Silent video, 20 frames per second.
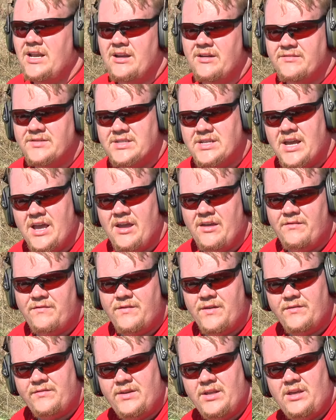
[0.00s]
of, say,
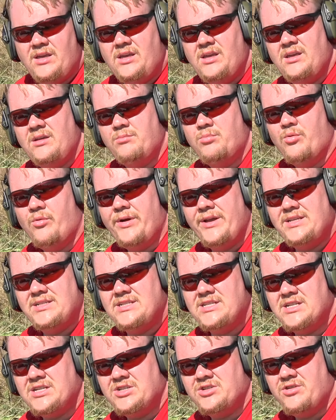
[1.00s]

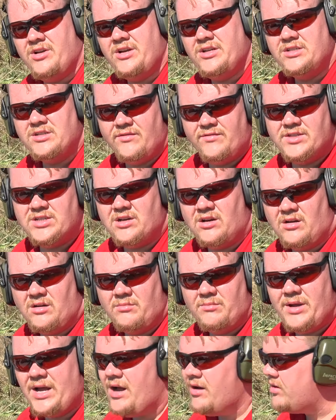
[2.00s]
50.6 grains of a certain
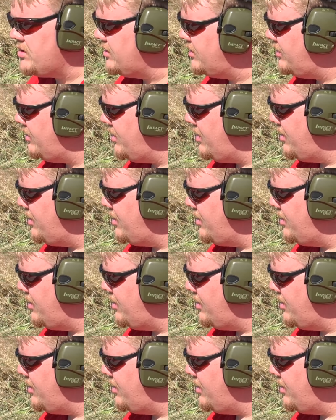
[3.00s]
powder,